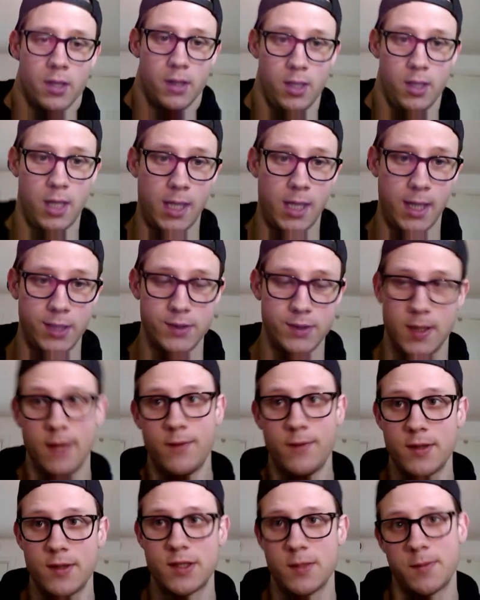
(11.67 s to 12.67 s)
to give
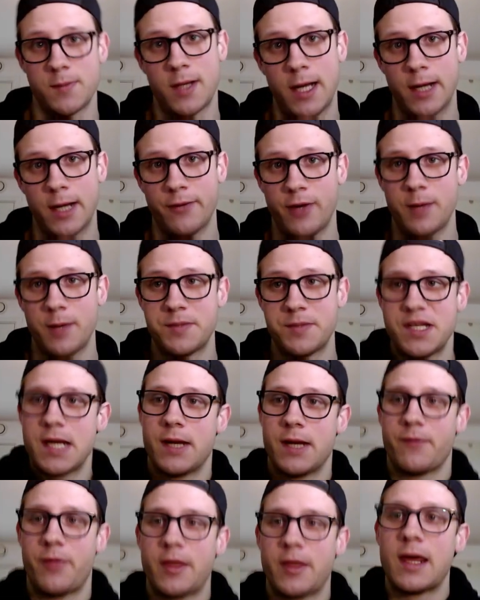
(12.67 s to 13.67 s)
you some kind of update
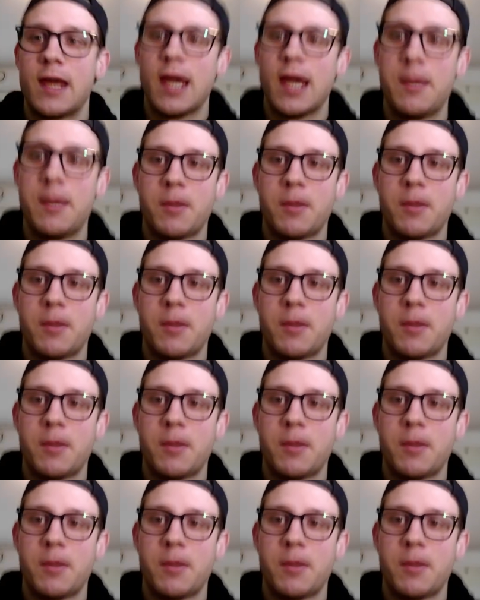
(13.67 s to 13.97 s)
of the game